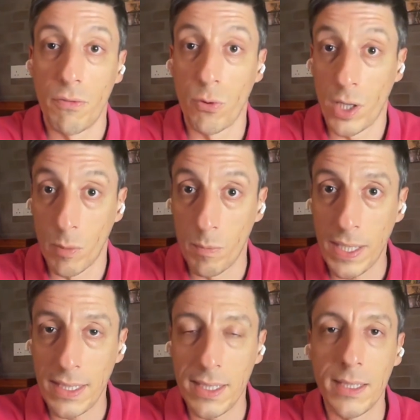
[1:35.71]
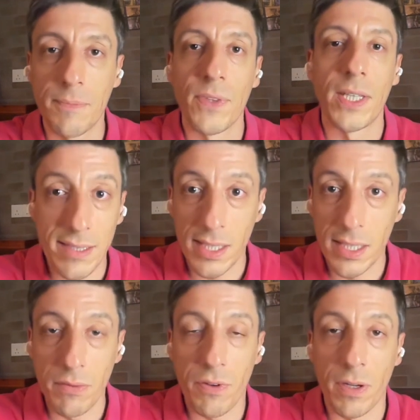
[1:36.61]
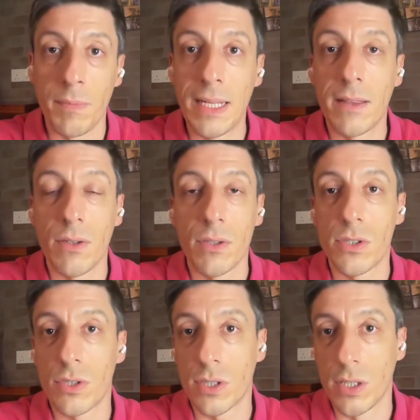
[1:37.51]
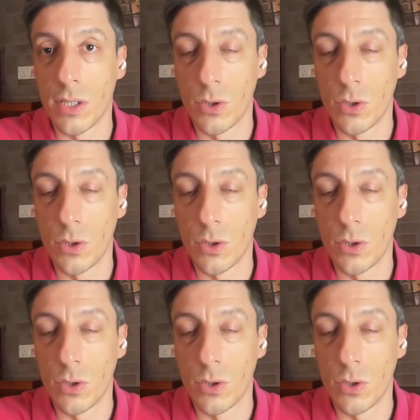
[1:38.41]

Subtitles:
fully completed, testing different methods,